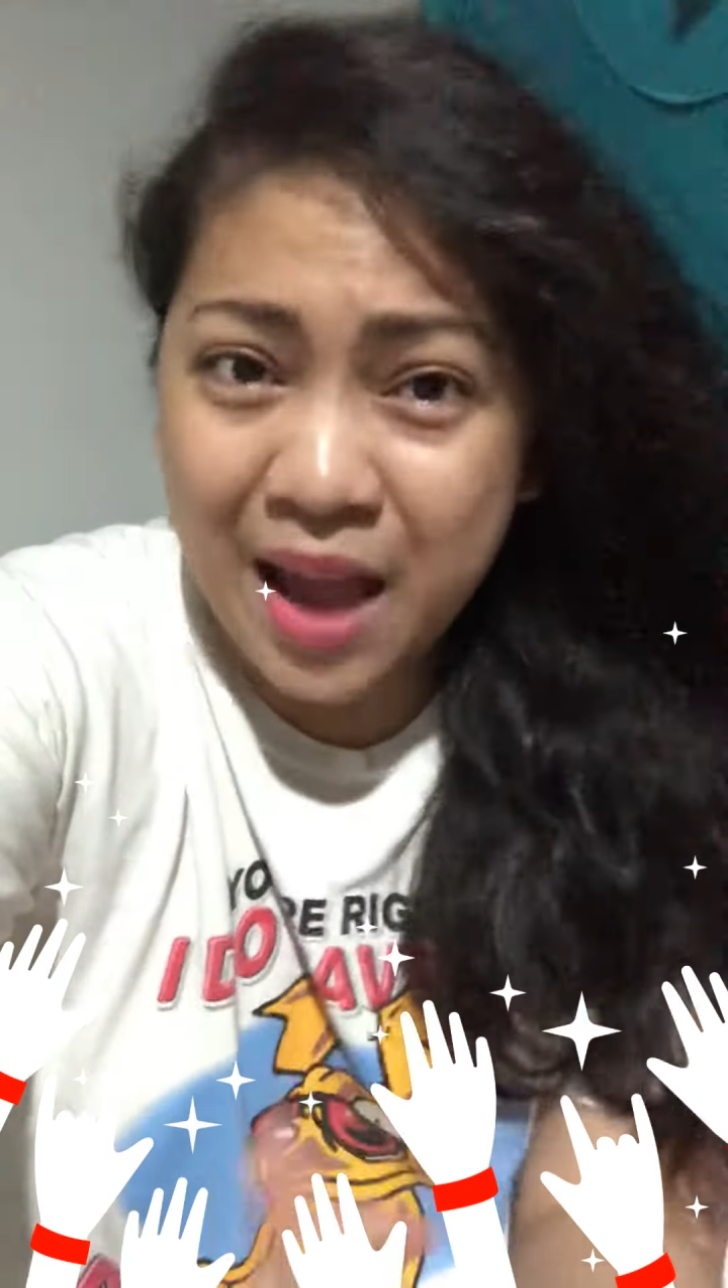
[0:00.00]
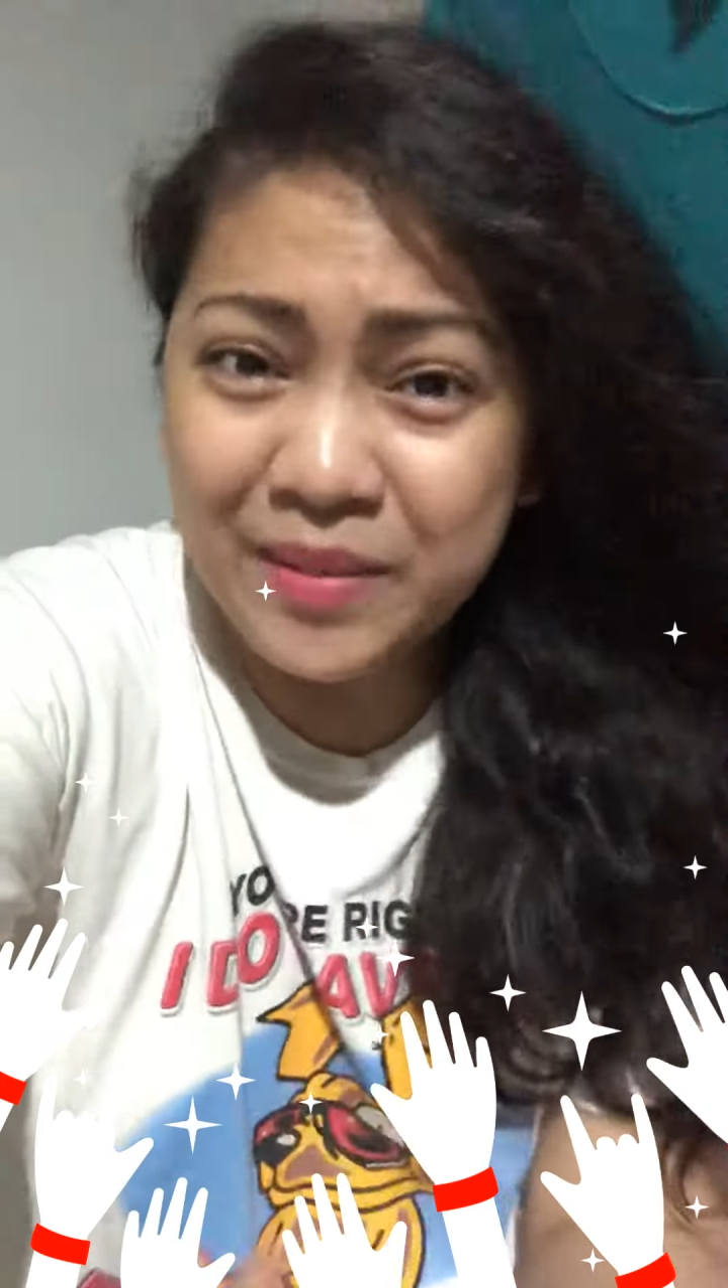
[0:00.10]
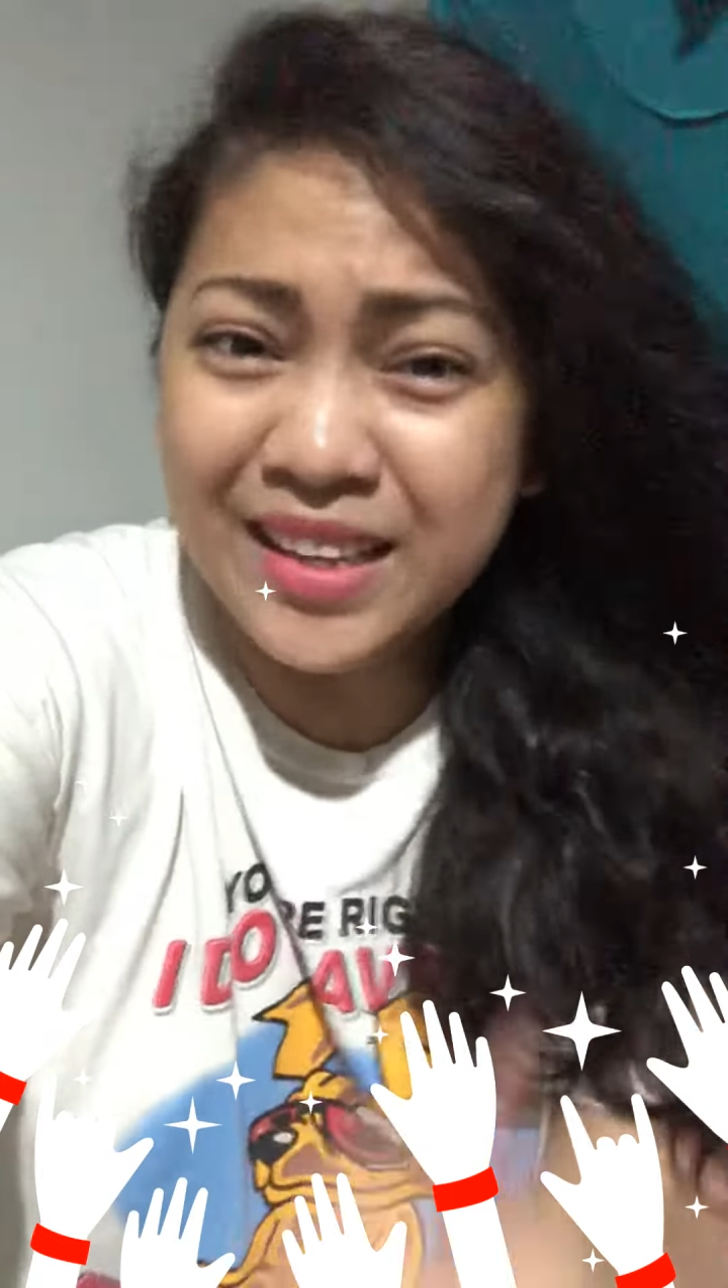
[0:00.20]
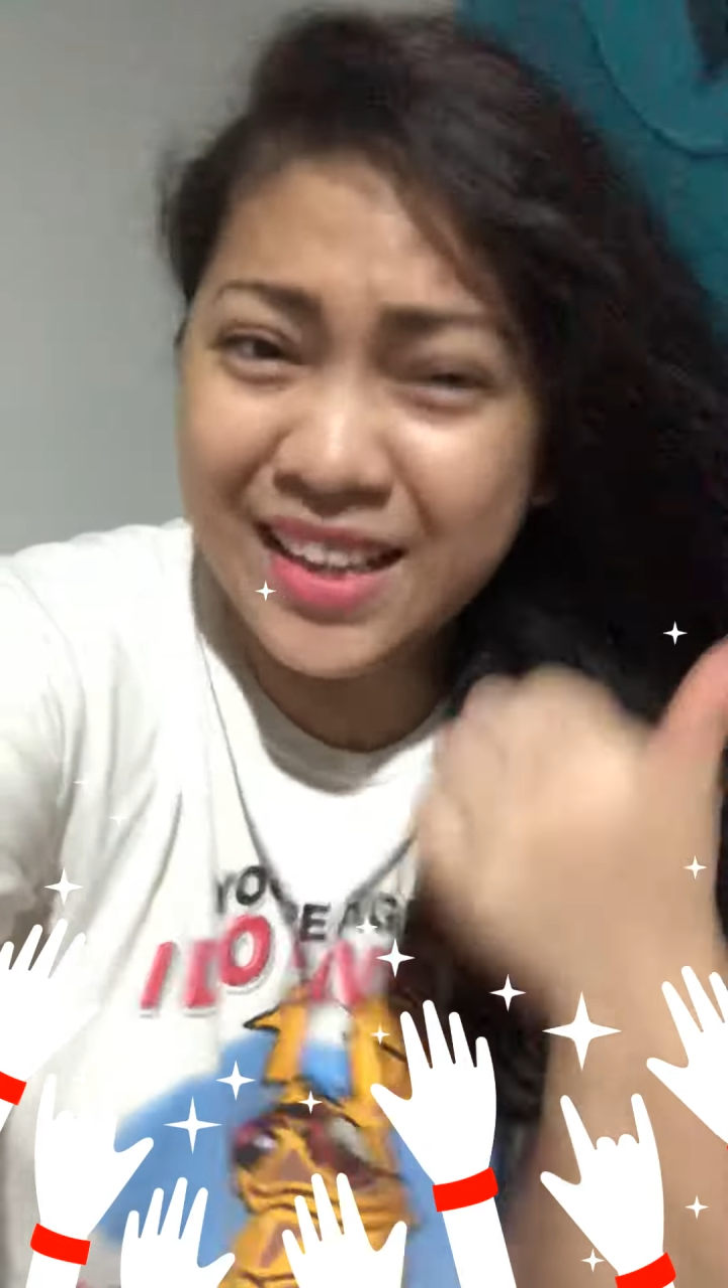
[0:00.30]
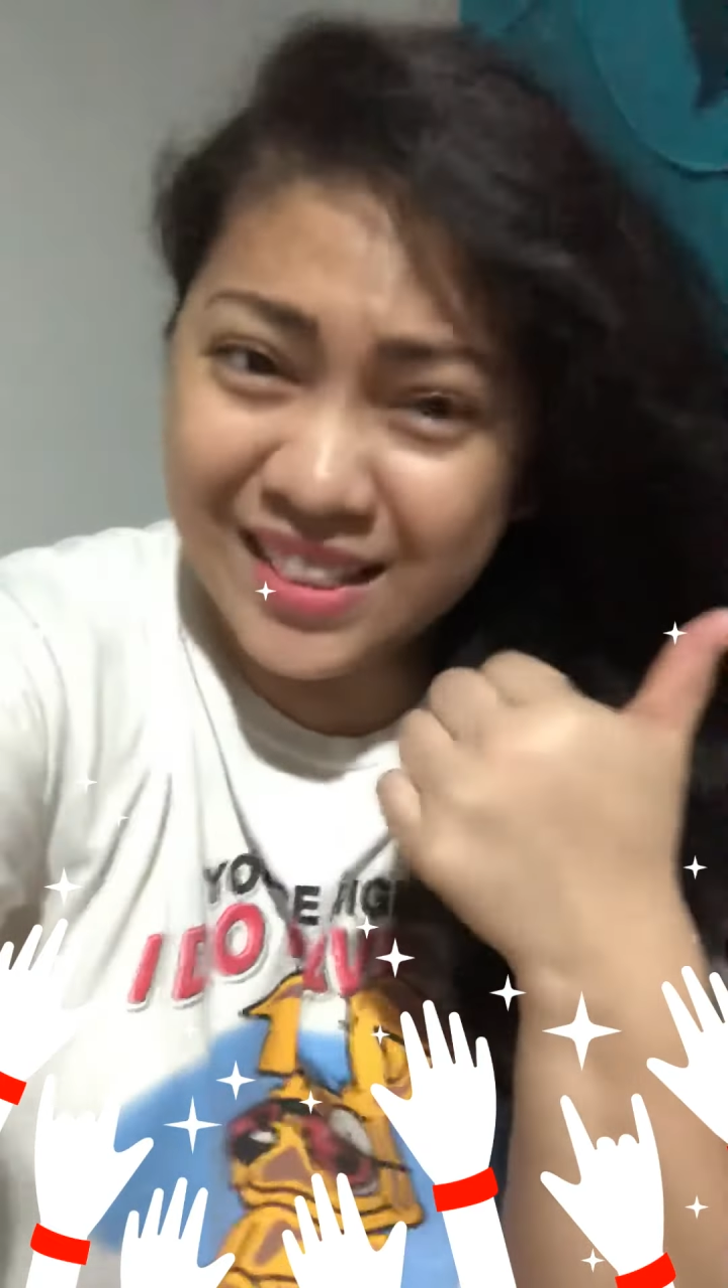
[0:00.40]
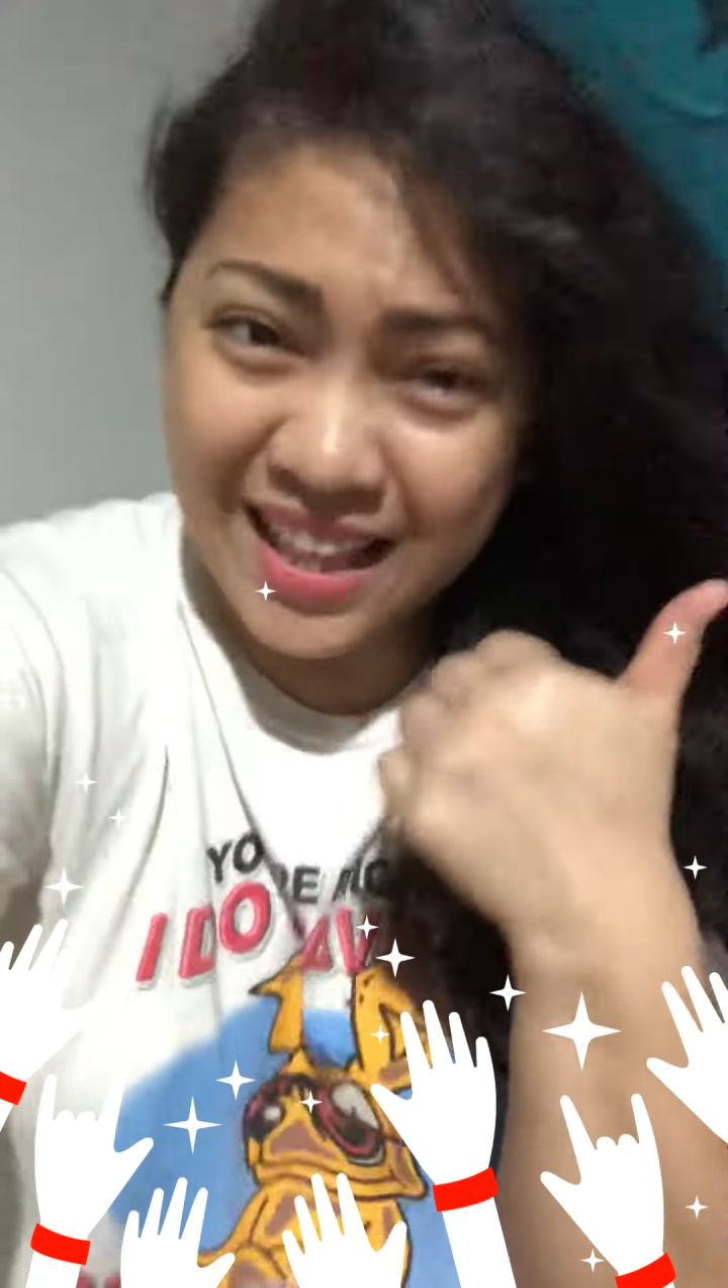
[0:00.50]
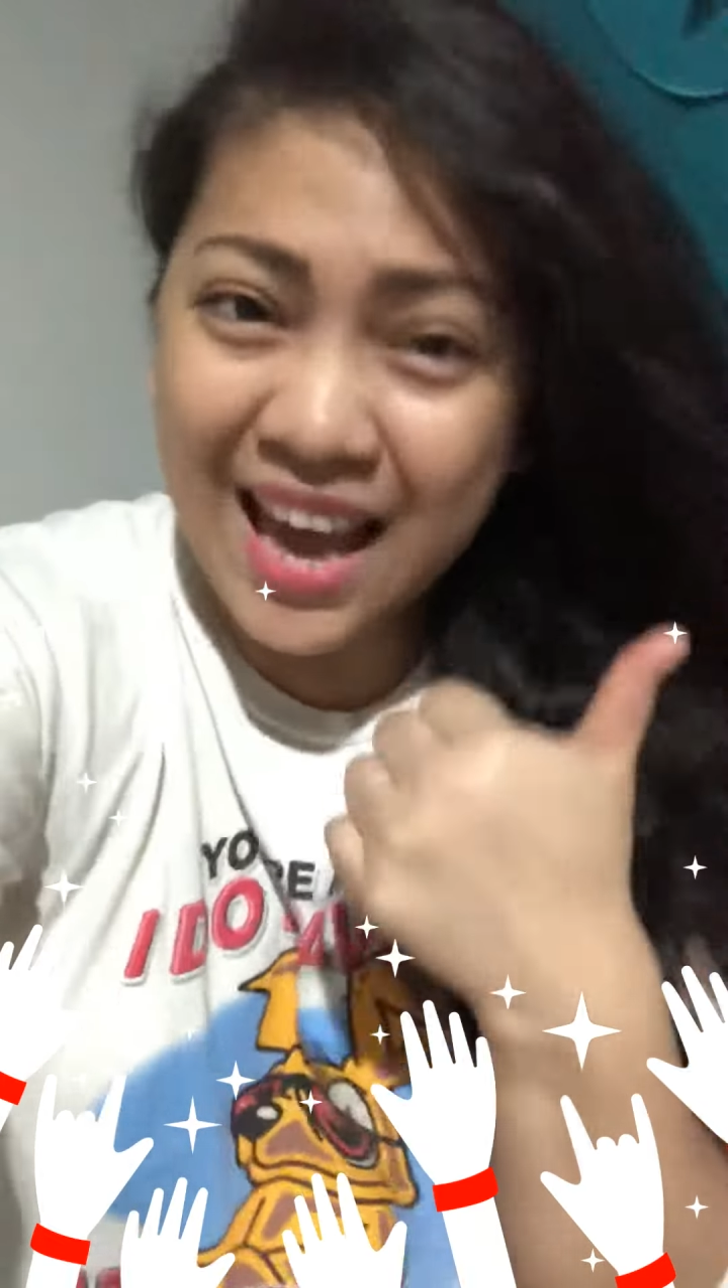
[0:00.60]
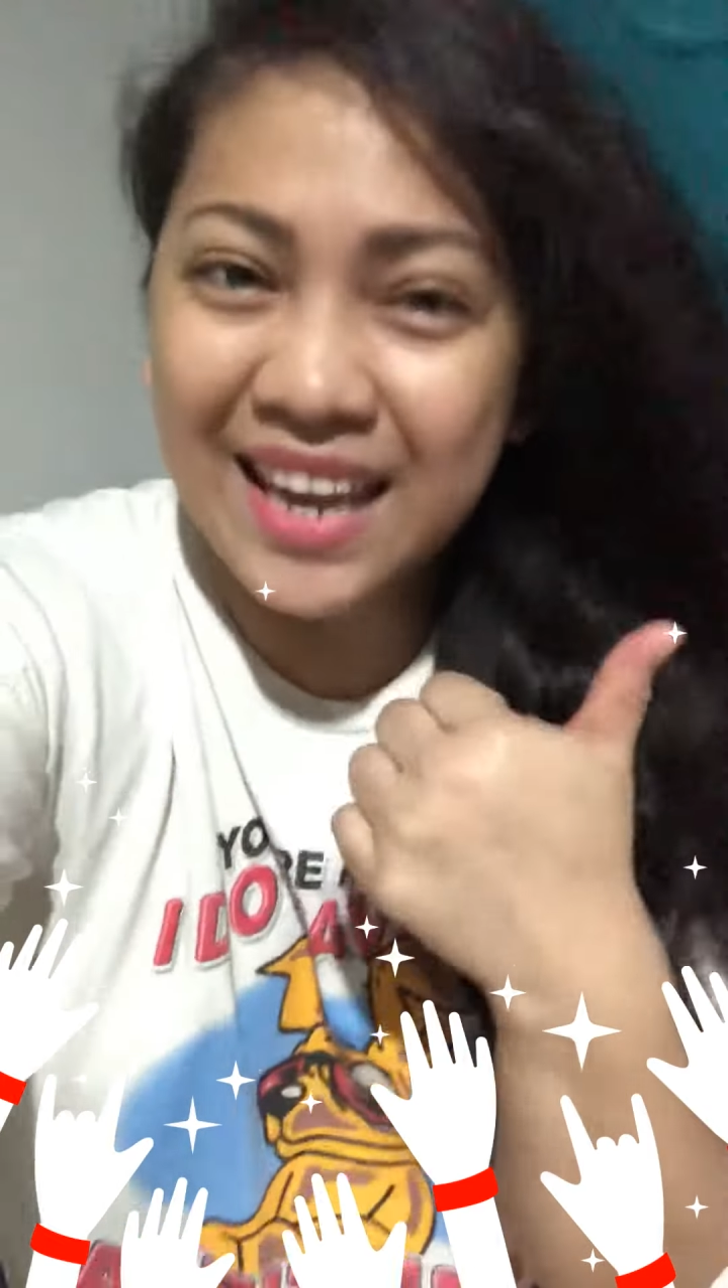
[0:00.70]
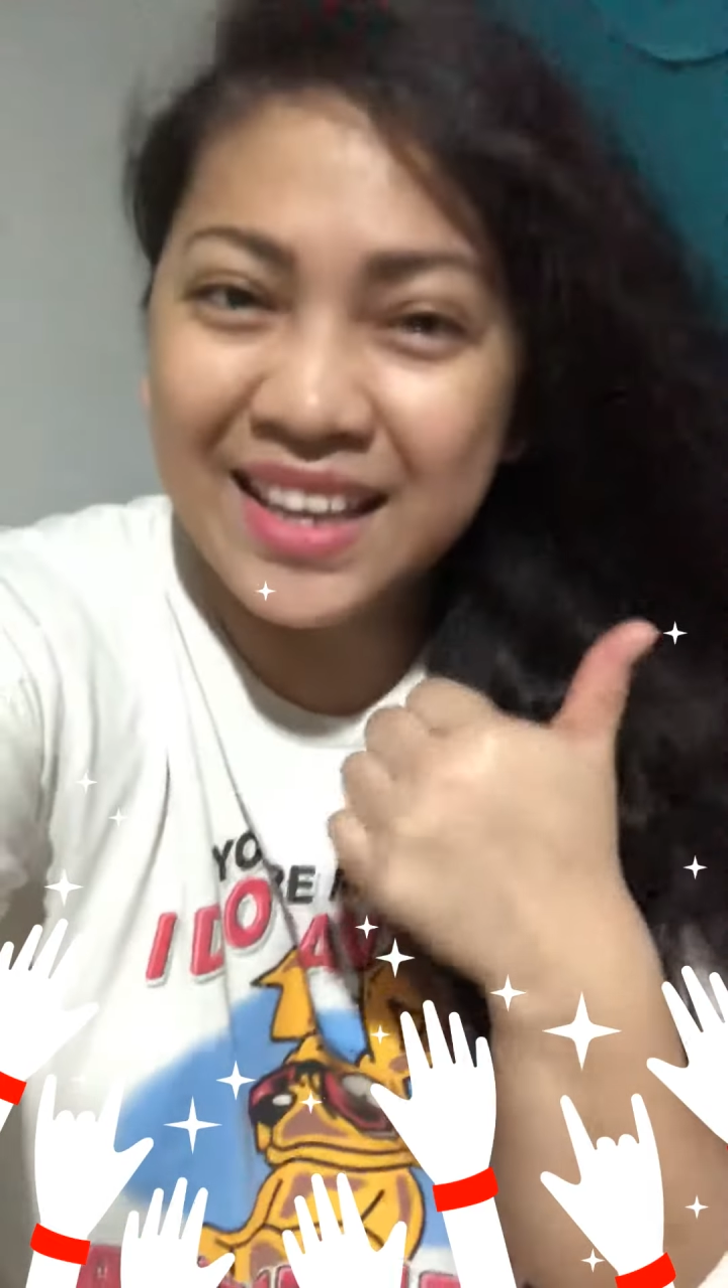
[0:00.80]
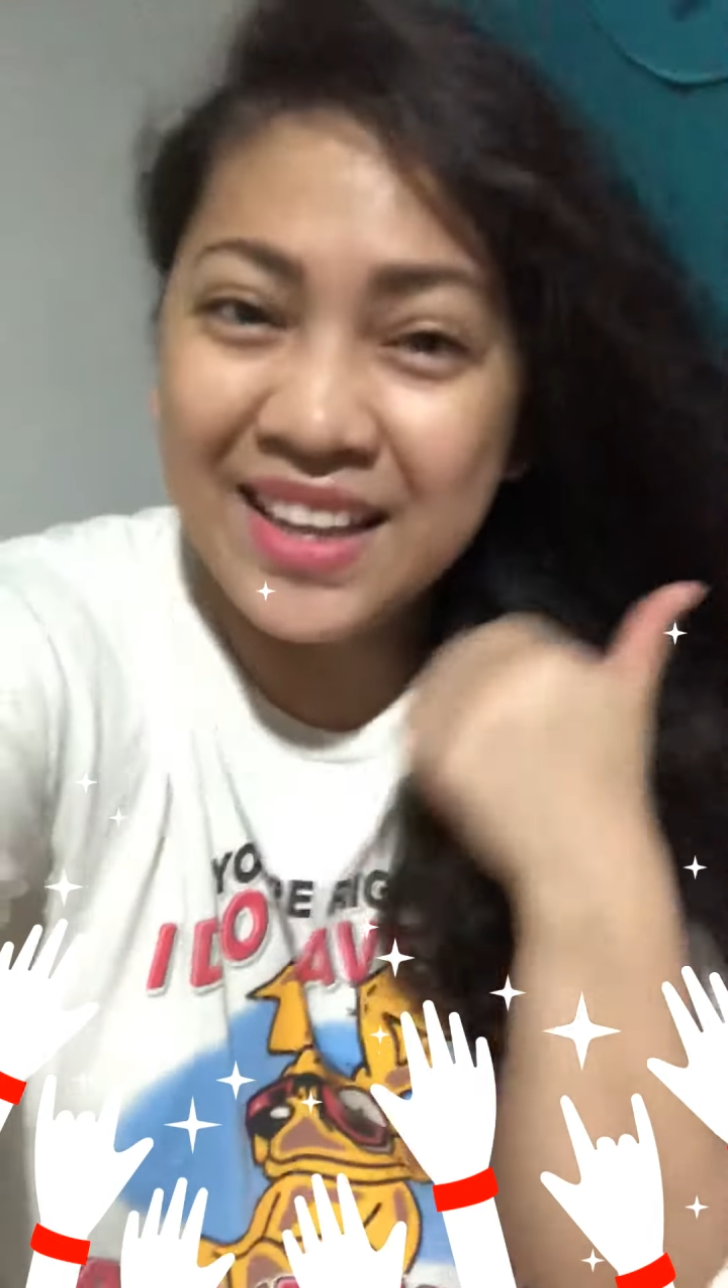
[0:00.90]
and hit
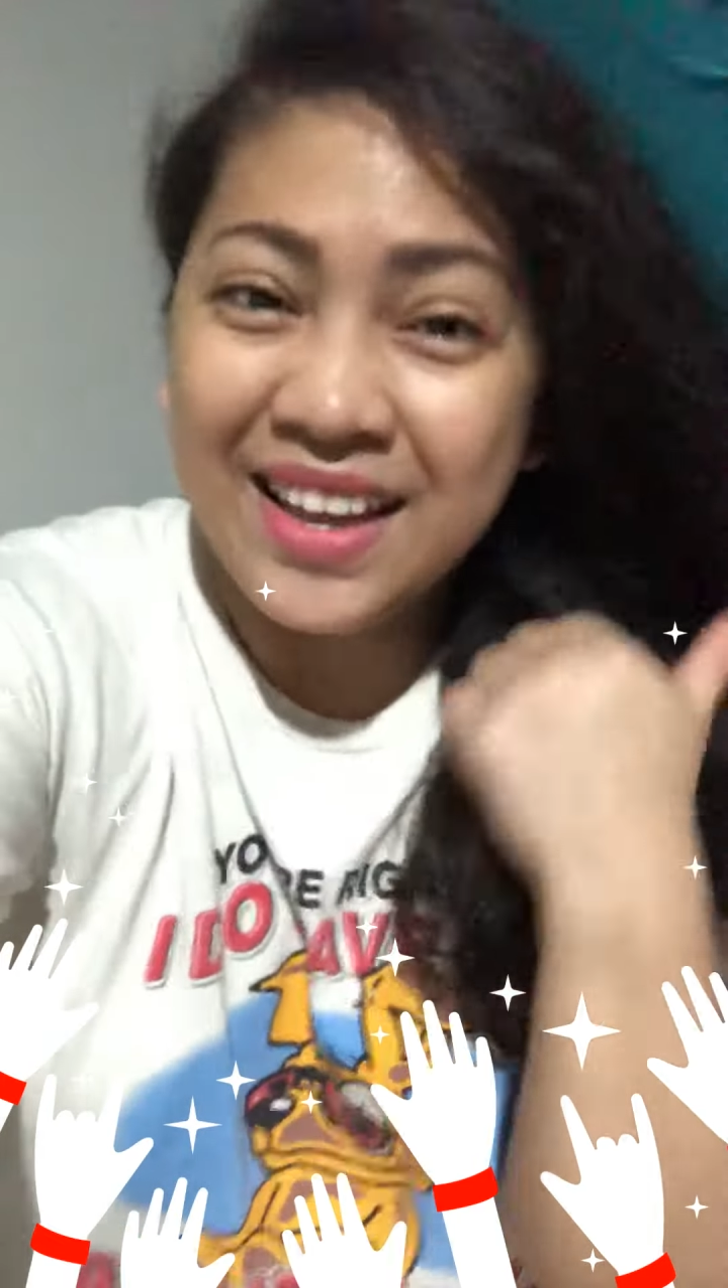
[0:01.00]
like.